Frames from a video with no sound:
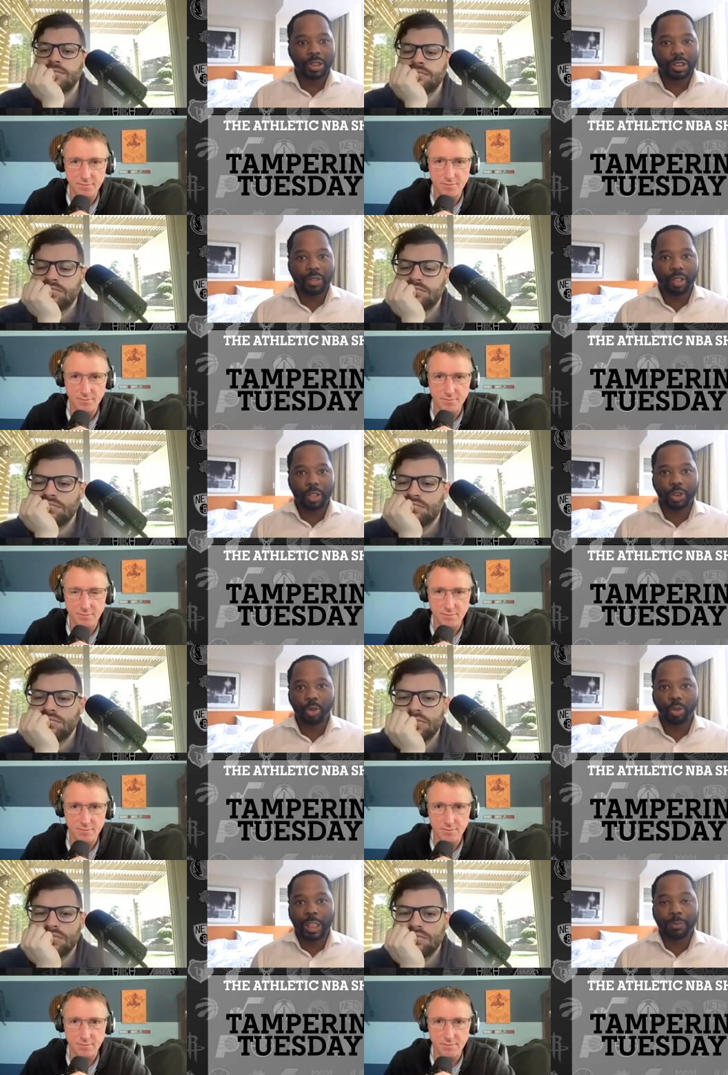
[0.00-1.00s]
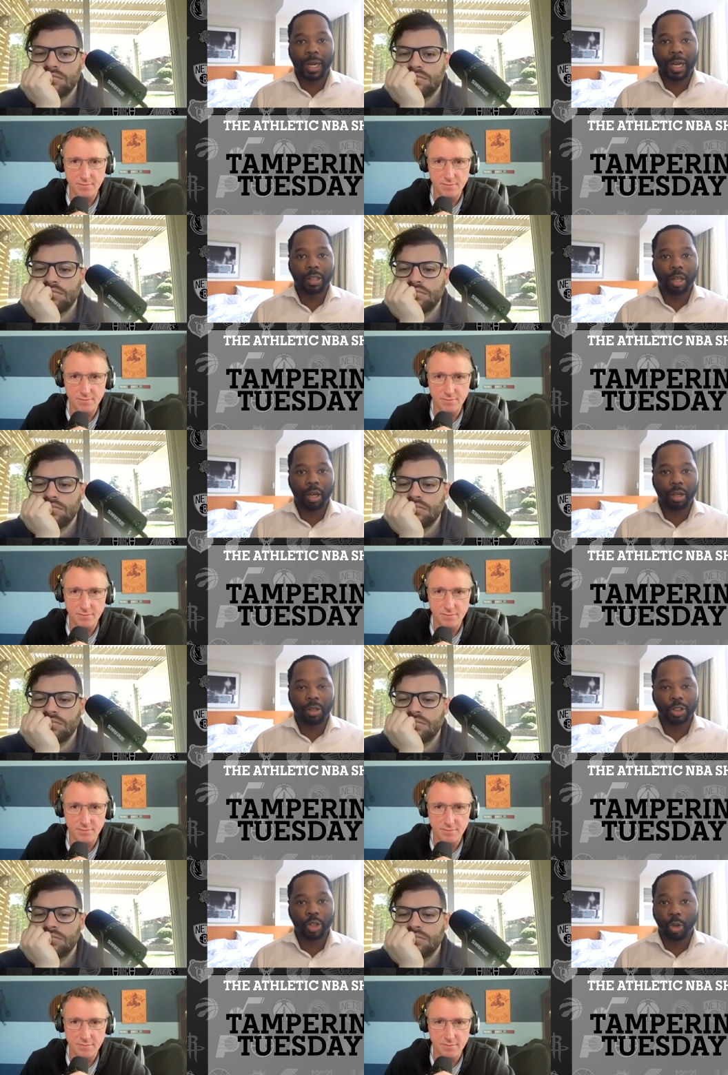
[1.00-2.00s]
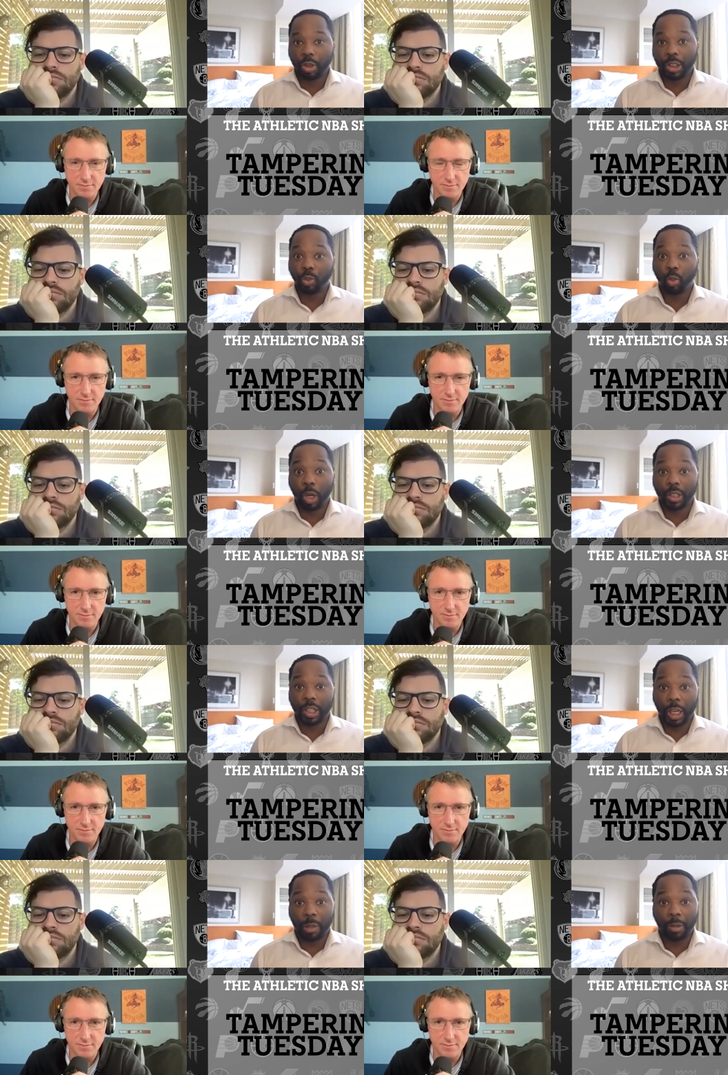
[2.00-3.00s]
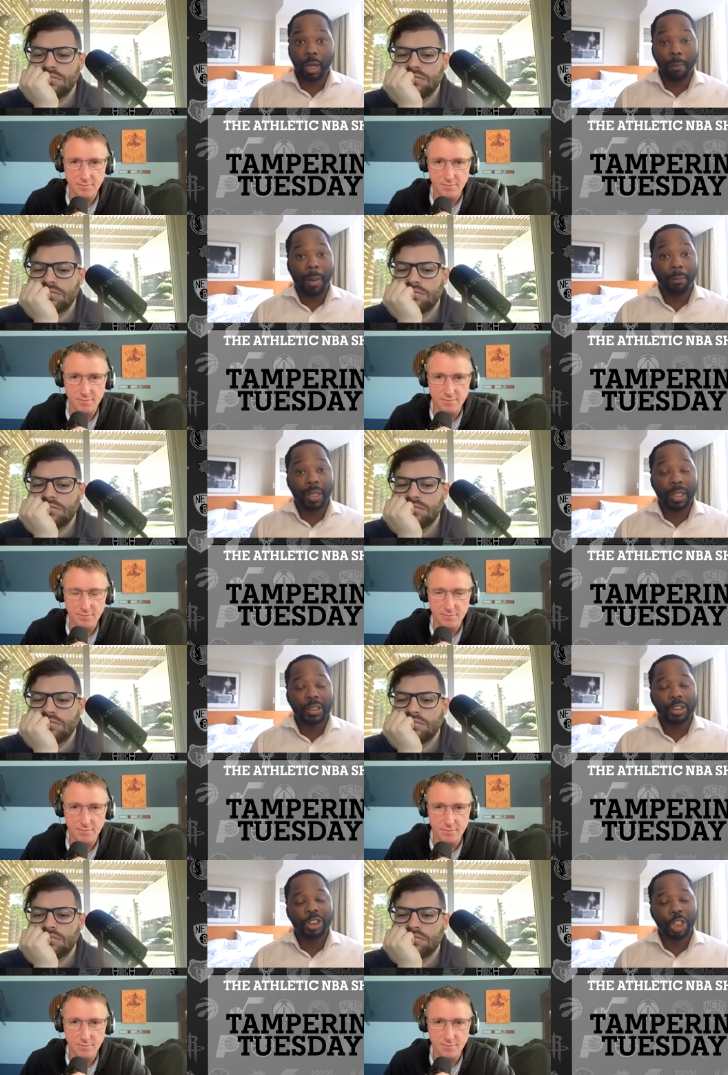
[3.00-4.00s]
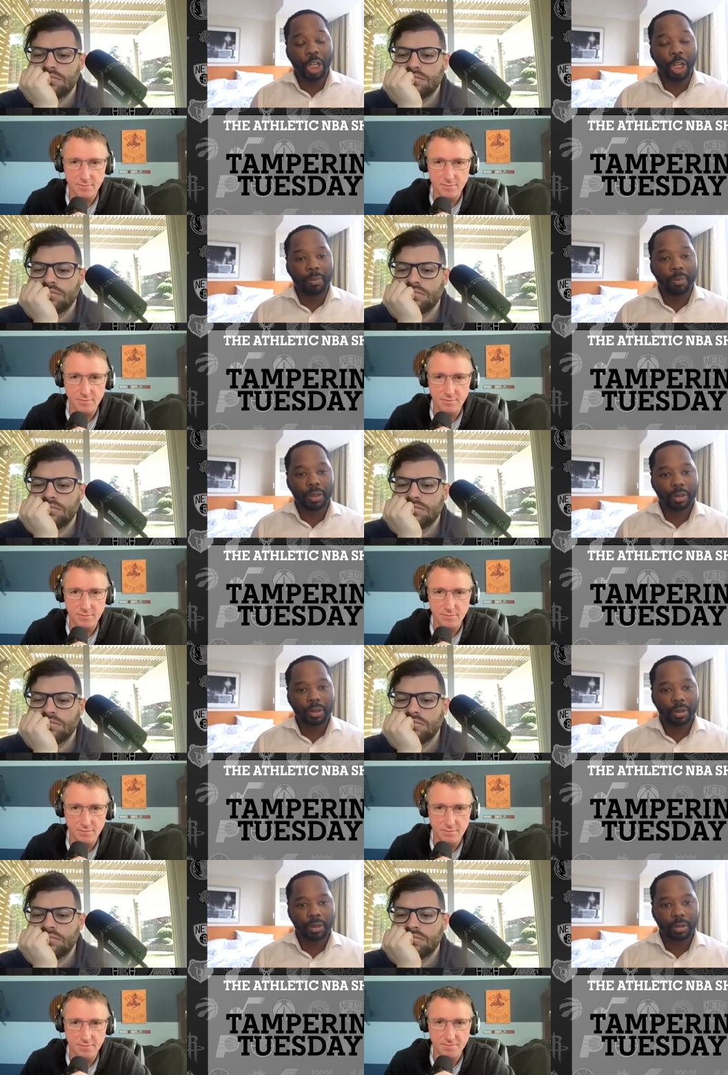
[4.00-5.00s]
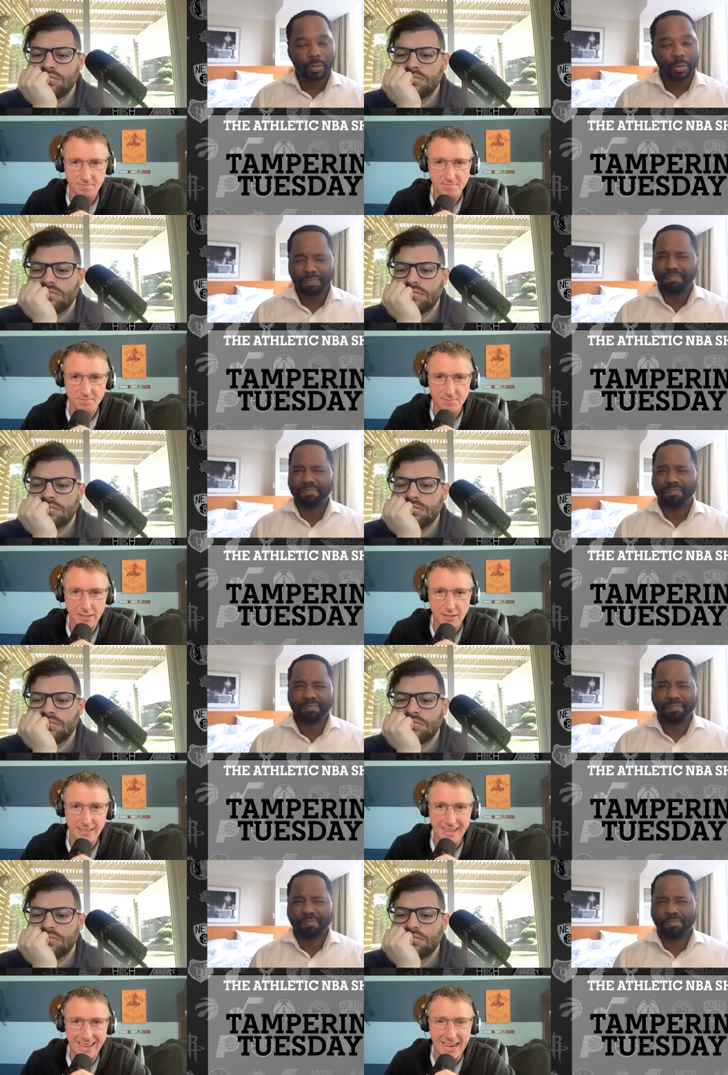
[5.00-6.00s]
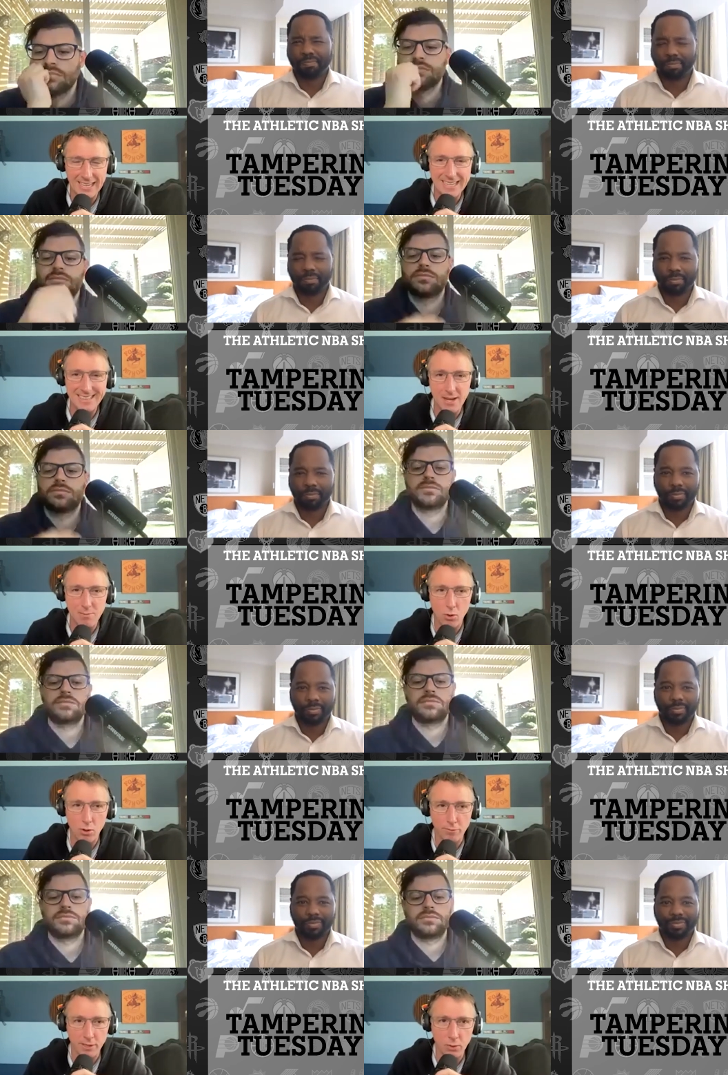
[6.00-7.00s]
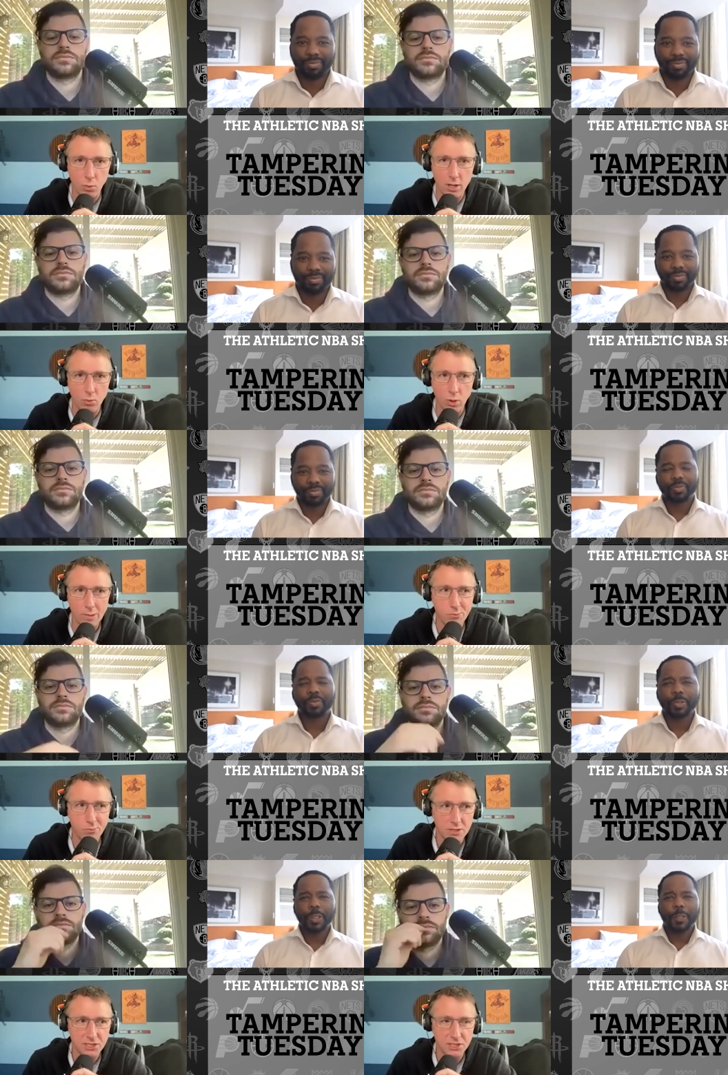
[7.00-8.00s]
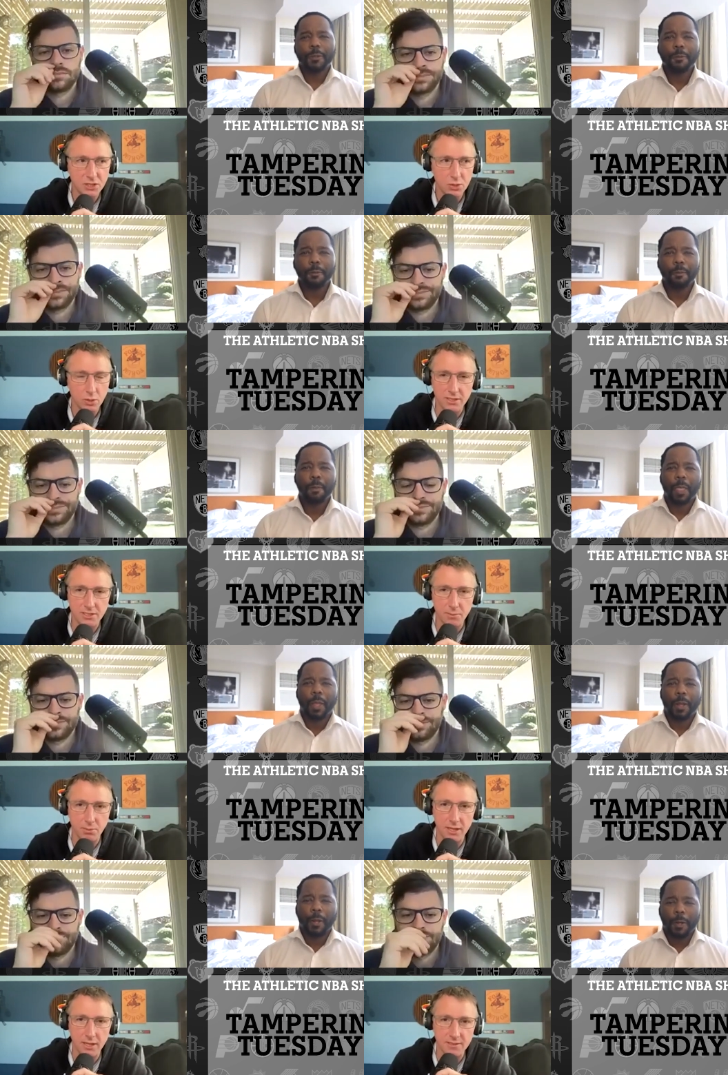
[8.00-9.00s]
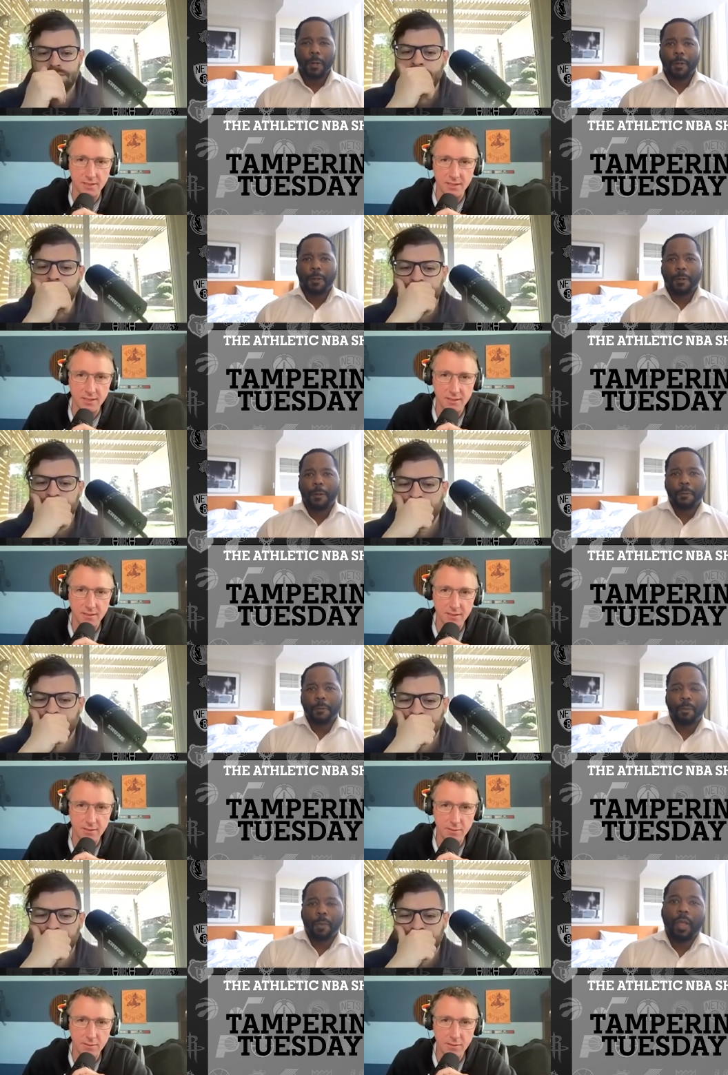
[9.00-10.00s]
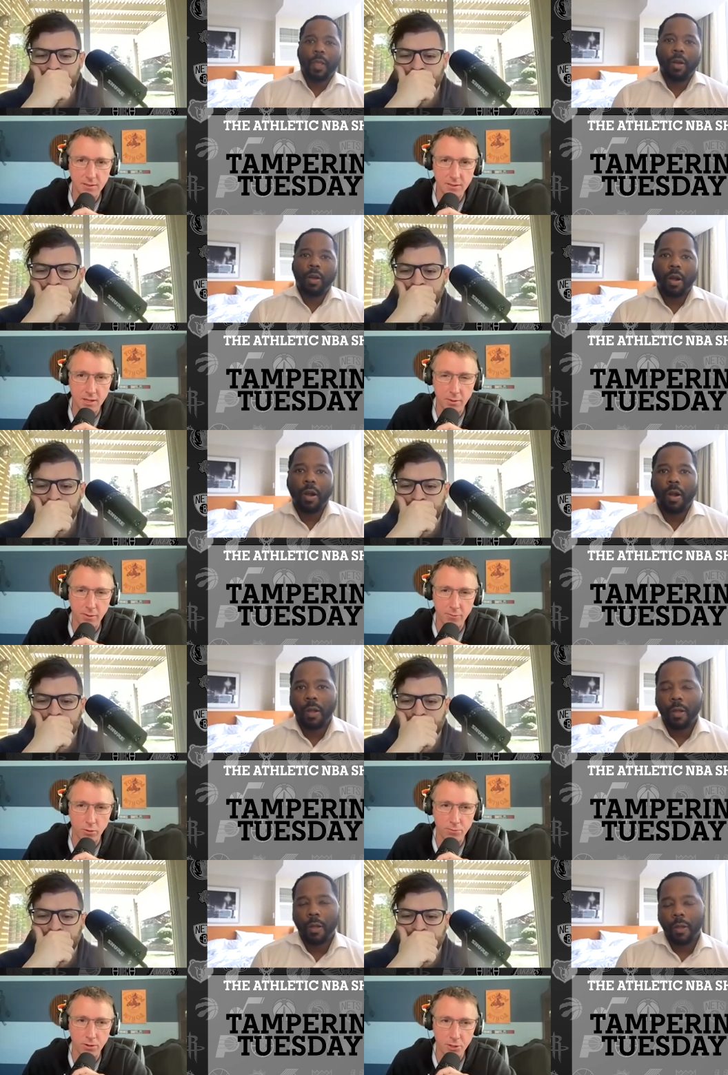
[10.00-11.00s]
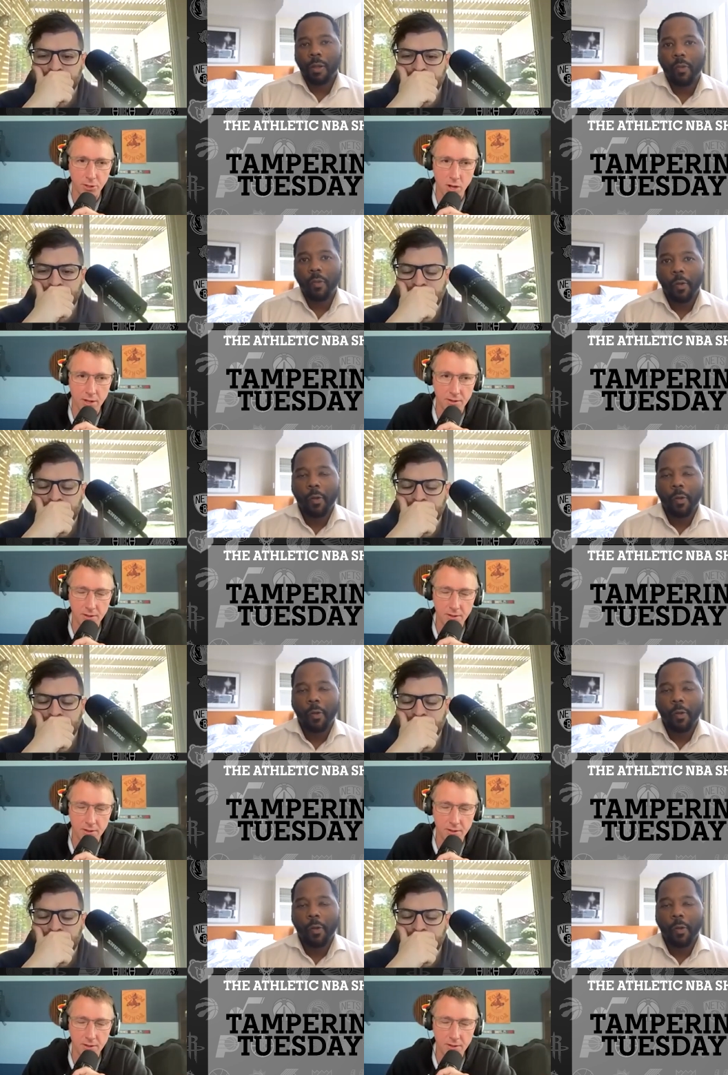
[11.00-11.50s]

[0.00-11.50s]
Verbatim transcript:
Speaker 1: have lost two games by and large, or at least one game, by being dumb.
Speaker 2: Highlight that more, Vinny. What what what's your short list of plays that come to the forefront of your mind?